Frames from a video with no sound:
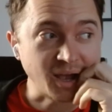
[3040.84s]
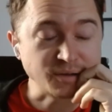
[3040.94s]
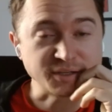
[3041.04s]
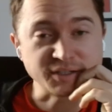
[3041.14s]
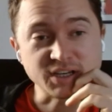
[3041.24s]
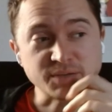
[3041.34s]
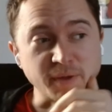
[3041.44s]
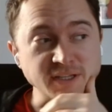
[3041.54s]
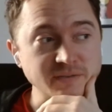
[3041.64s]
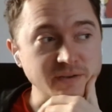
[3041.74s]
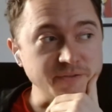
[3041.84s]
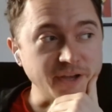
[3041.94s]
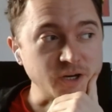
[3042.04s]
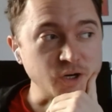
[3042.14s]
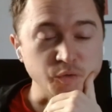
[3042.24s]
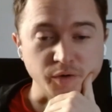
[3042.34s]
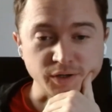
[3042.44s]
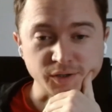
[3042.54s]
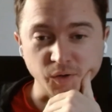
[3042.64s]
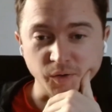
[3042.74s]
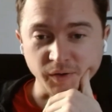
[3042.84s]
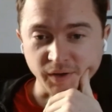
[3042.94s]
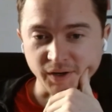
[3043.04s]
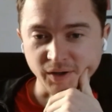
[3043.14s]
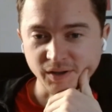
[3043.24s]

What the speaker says: housing's expensive in Vancouver, so you gotta